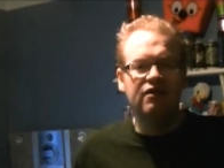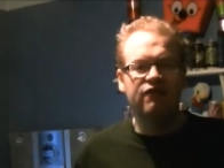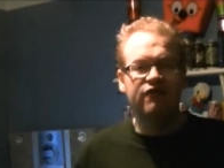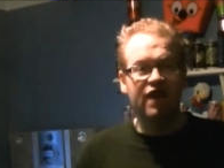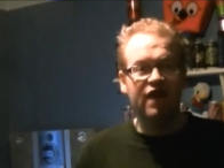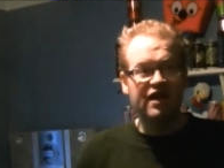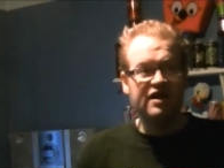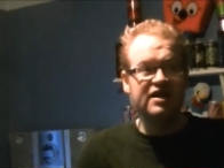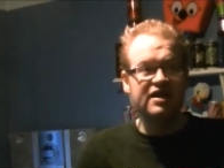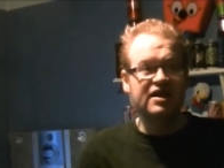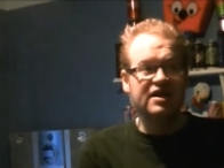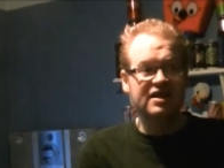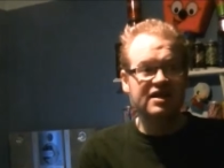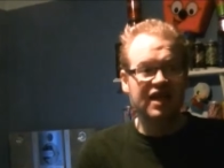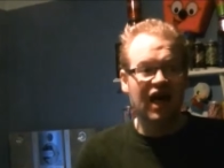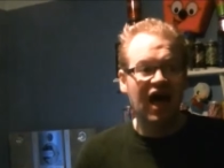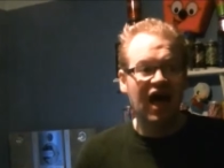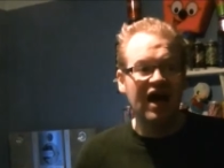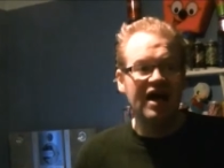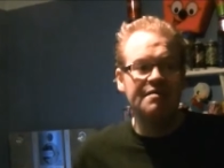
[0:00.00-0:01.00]
Fanta
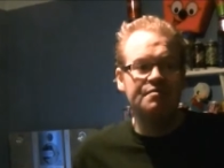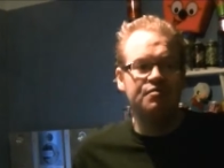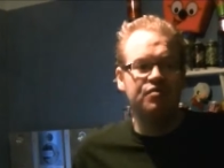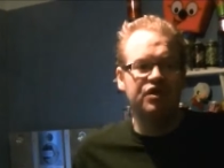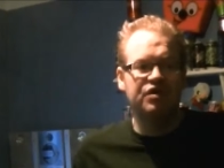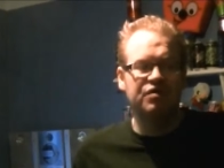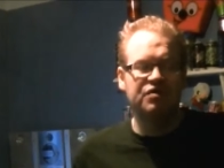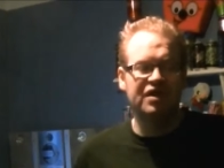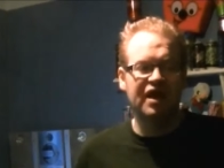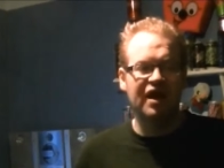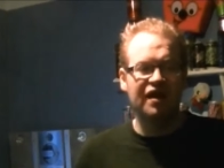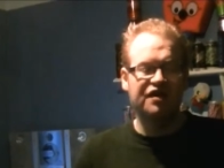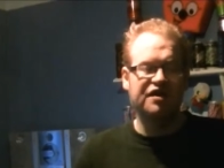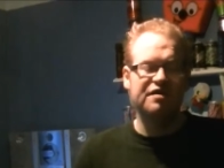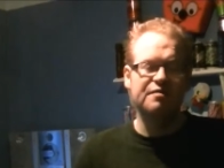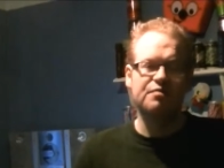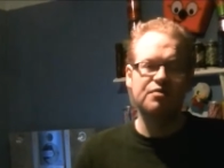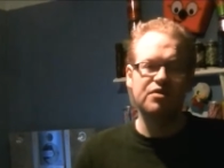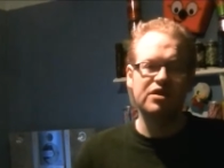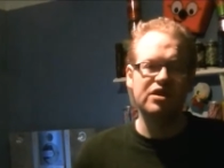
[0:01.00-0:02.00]
Lime, which was
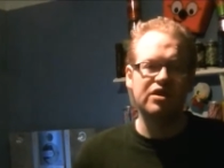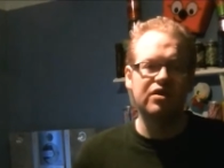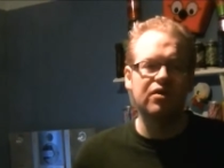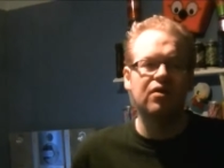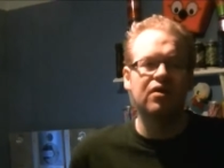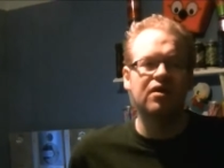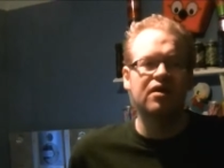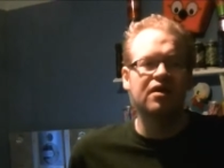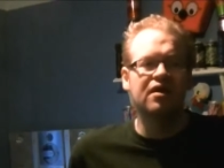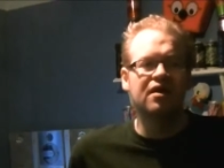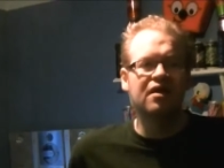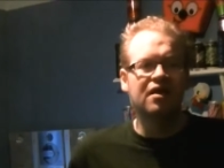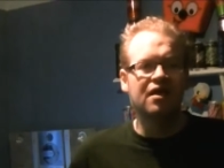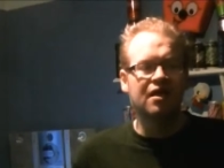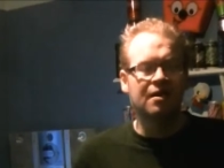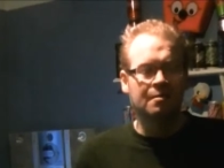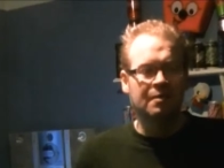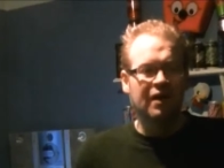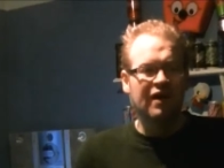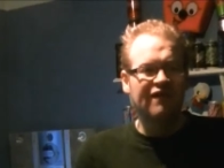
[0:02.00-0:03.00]
actually pretty good.
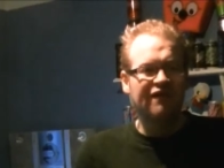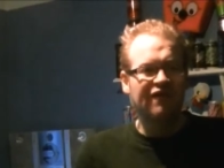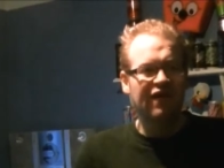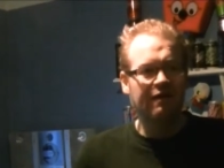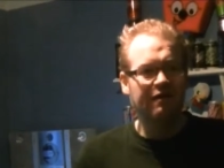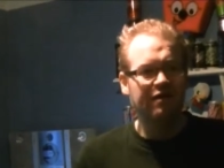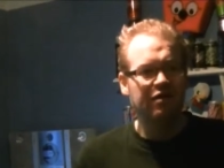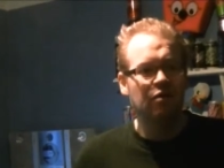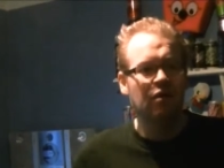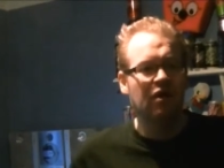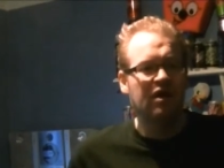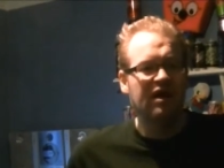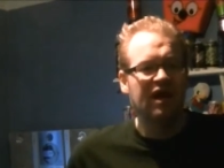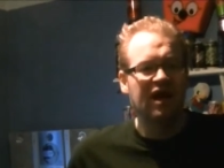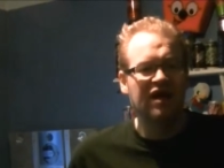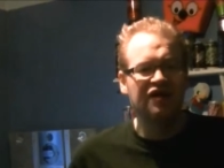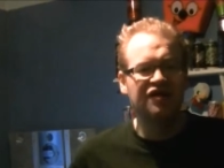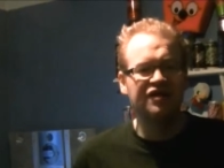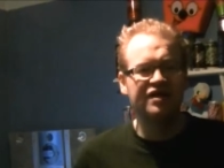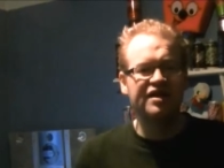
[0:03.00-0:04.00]
My favorite one
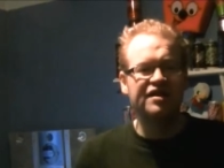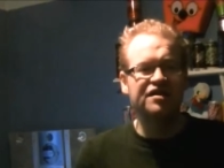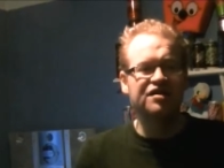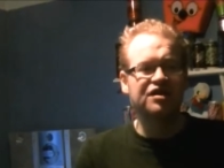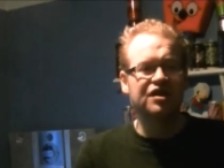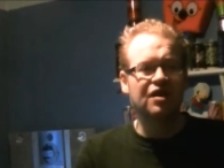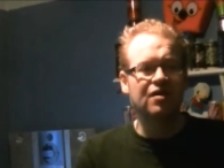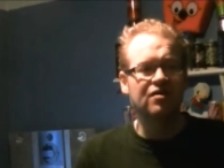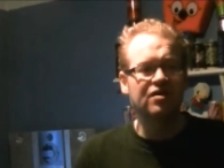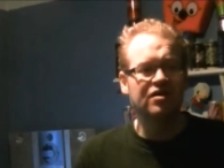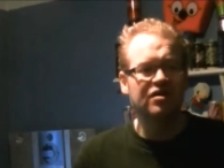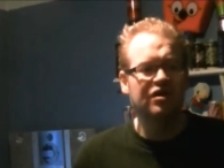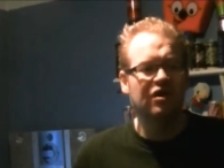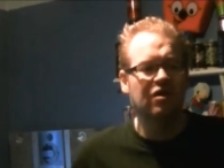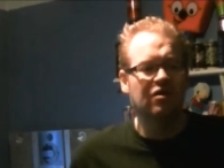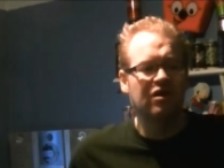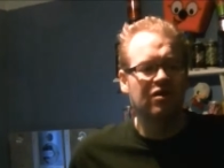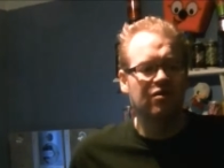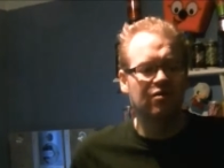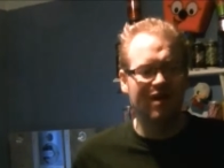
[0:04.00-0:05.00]
actually is
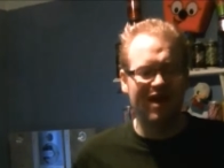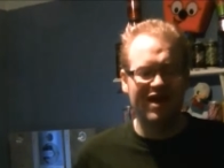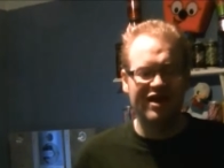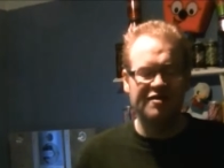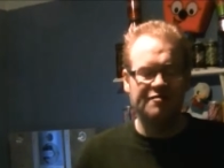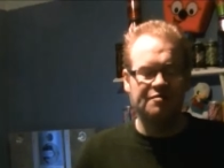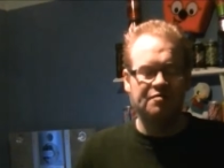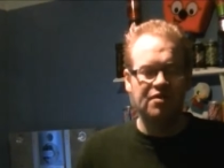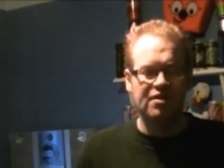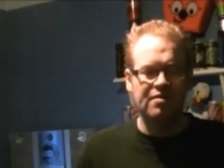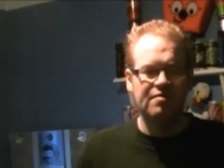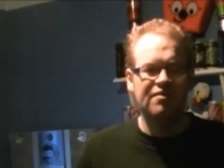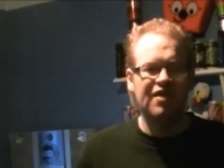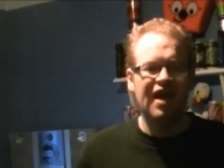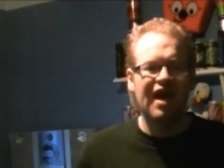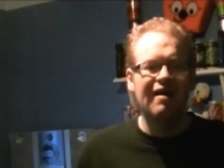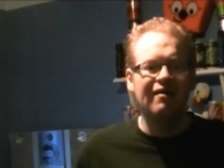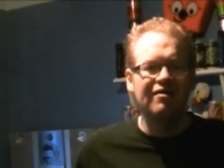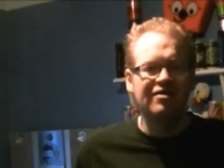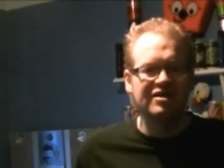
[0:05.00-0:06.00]
Coca-Cola Raspberry.
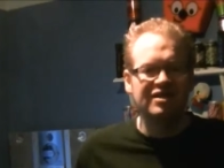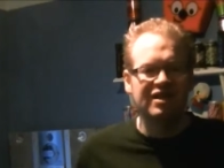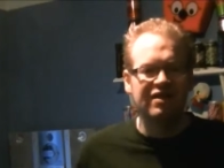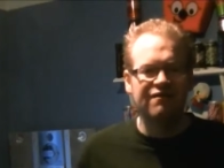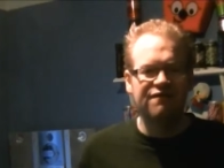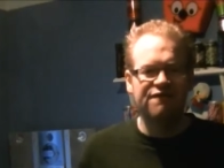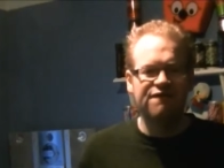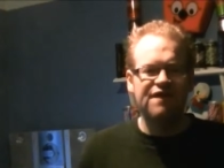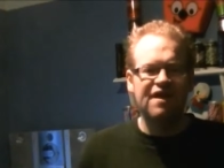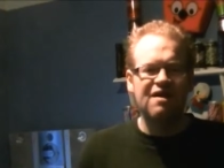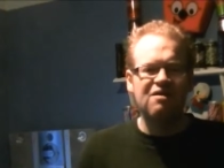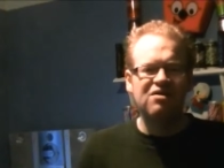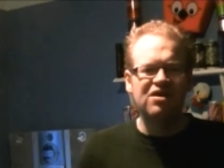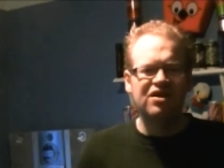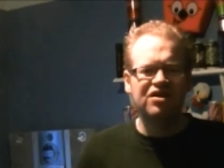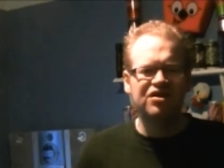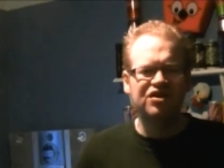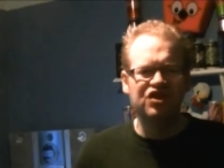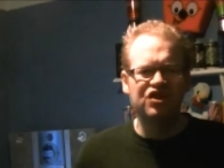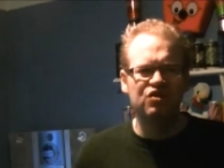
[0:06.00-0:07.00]
That was a very
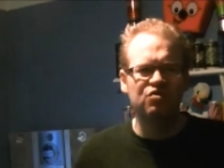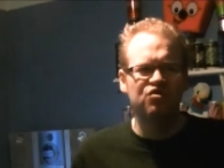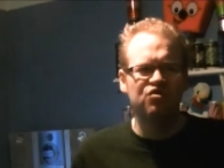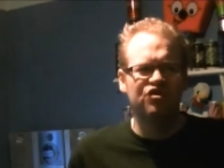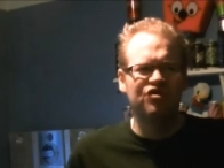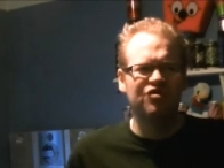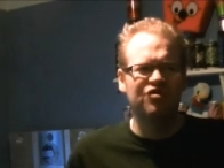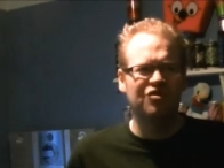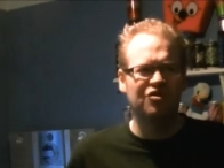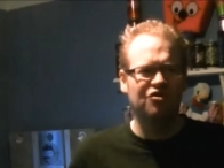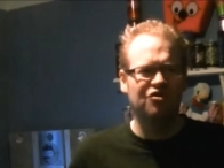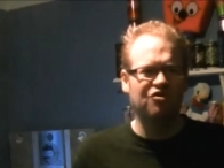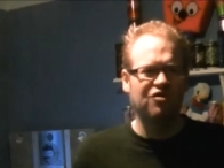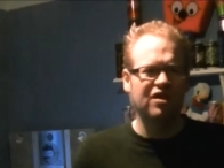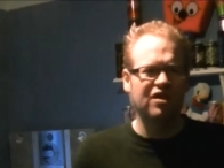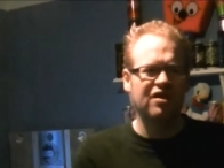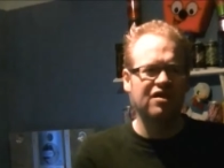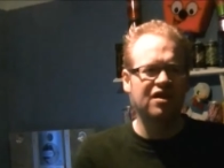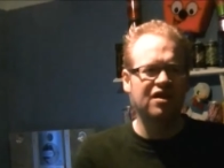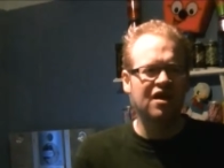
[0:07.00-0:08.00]
unusual drink.
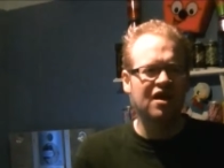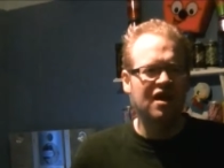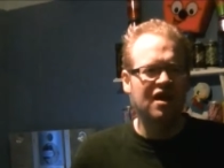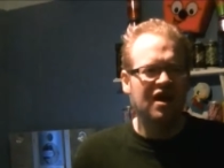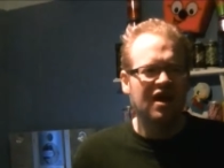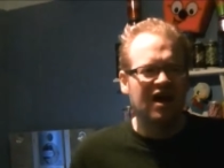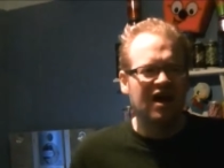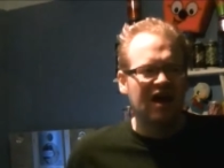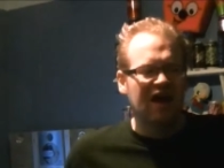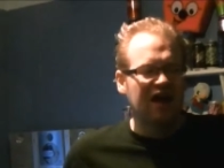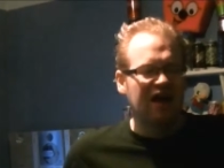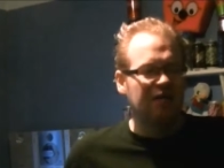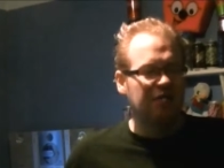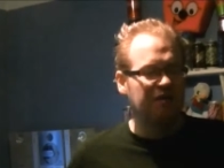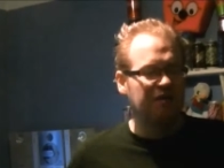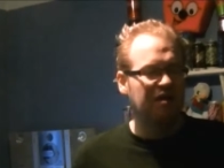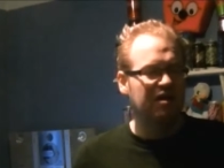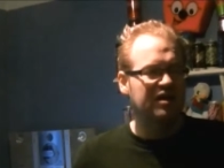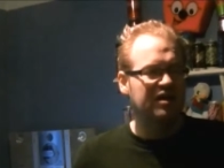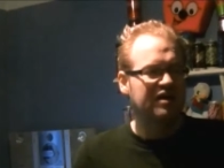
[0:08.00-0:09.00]
And to
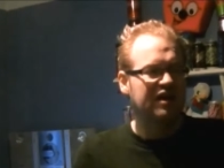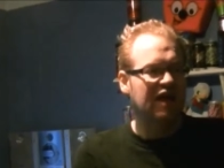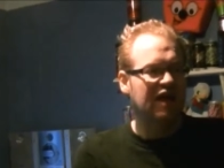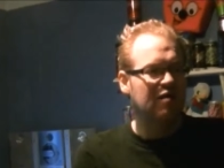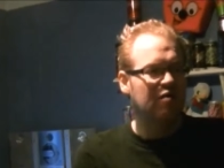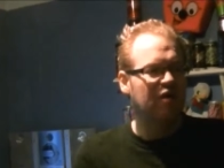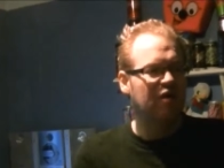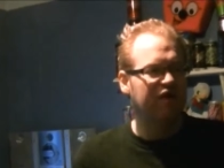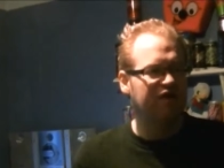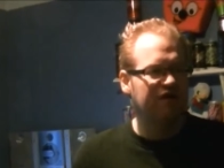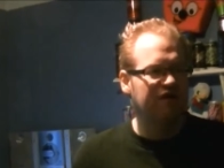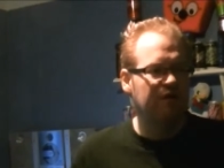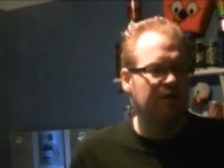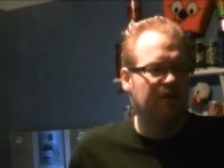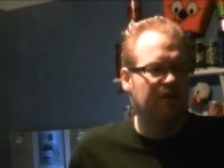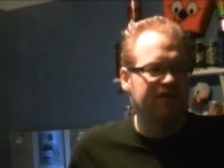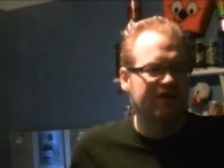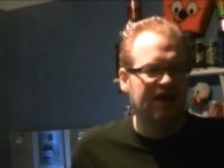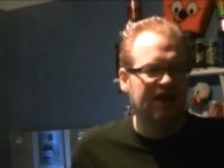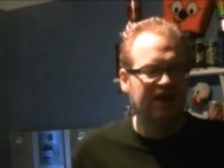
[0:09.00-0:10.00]
be honest, I wish it
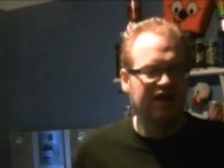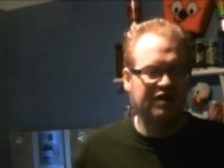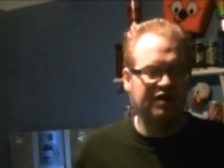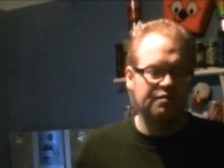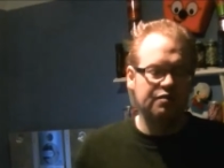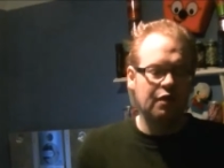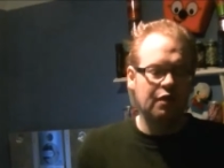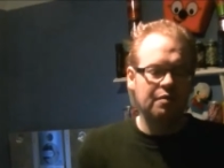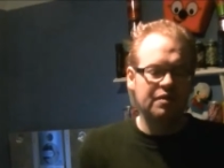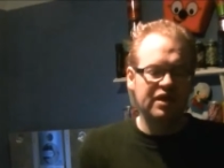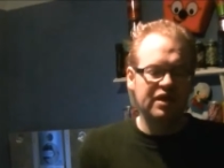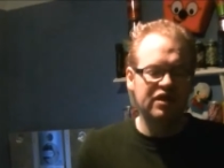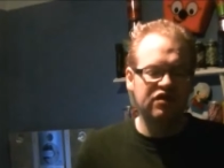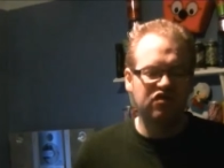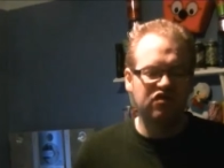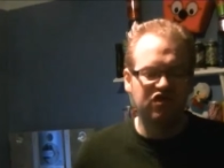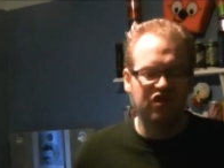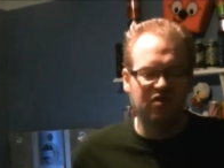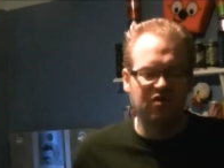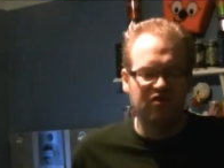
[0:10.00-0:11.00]
was actually properly
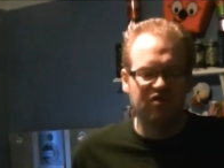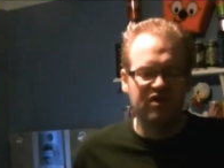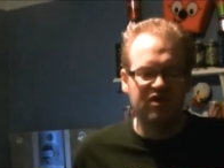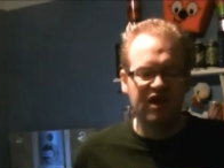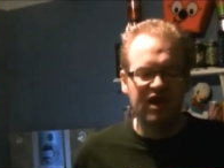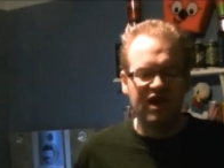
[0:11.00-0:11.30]
introduced.